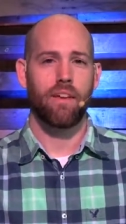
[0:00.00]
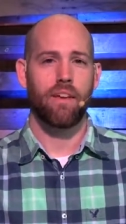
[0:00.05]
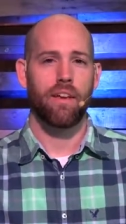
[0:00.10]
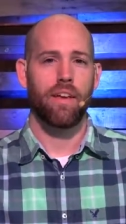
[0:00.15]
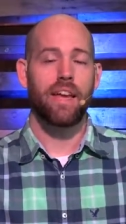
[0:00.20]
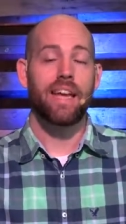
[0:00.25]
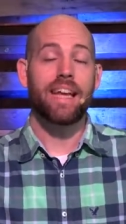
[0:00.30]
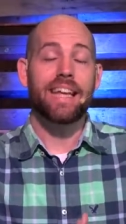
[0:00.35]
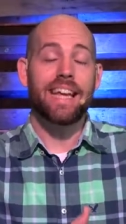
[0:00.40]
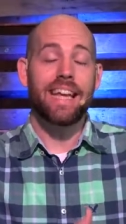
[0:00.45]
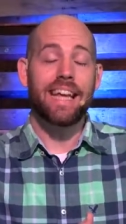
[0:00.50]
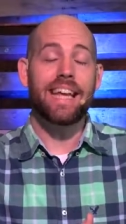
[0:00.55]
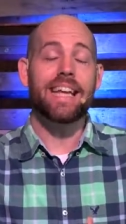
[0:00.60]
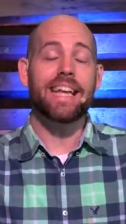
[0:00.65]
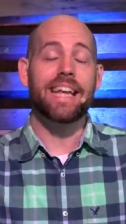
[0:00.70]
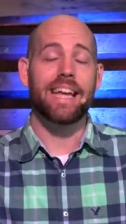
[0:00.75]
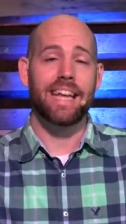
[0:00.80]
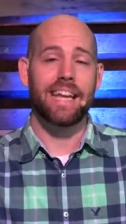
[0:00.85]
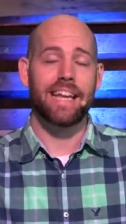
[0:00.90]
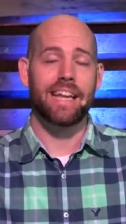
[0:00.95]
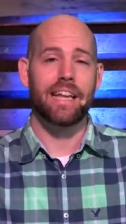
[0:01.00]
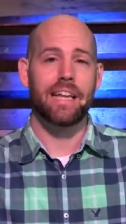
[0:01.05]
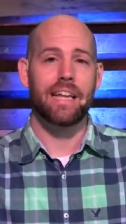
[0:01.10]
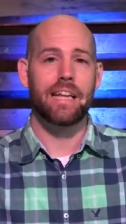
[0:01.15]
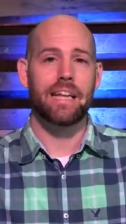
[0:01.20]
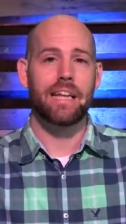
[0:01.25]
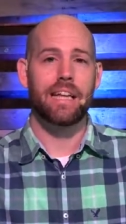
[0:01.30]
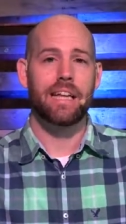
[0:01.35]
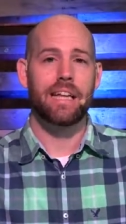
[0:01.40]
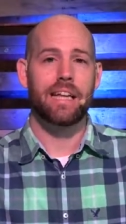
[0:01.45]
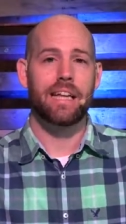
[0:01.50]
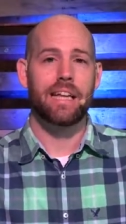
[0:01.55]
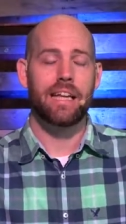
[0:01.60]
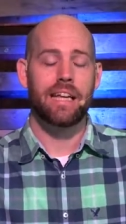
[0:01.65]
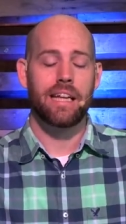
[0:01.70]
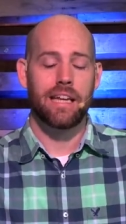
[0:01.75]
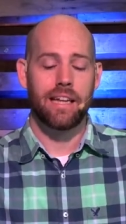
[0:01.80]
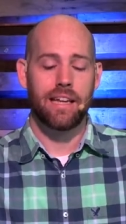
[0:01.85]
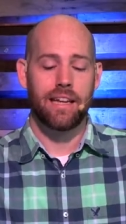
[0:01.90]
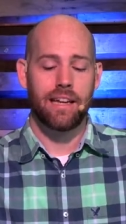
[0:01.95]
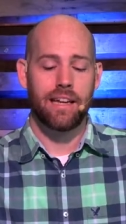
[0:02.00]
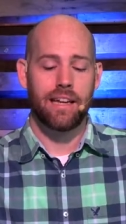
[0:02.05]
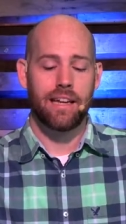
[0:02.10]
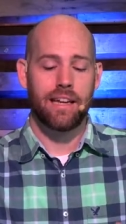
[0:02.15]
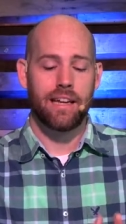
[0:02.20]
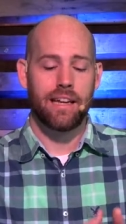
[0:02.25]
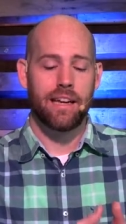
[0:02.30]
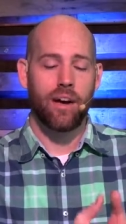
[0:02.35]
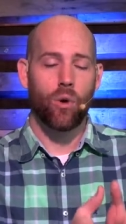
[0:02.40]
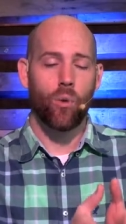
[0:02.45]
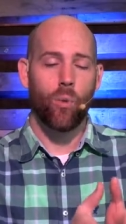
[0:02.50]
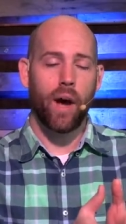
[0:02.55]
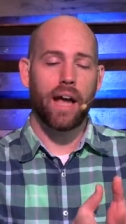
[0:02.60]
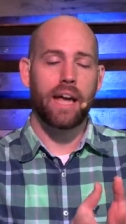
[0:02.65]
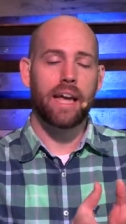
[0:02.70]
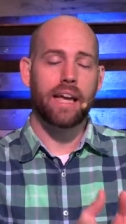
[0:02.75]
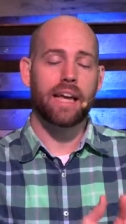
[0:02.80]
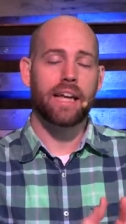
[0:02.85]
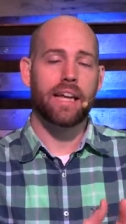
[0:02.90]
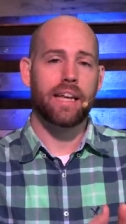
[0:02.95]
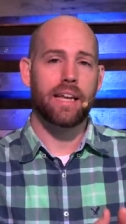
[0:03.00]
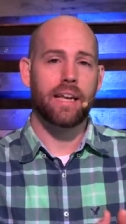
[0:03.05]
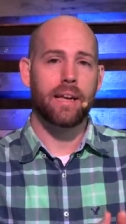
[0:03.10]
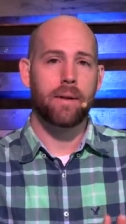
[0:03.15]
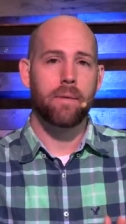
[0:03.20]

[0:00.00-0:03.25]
he needed a way in.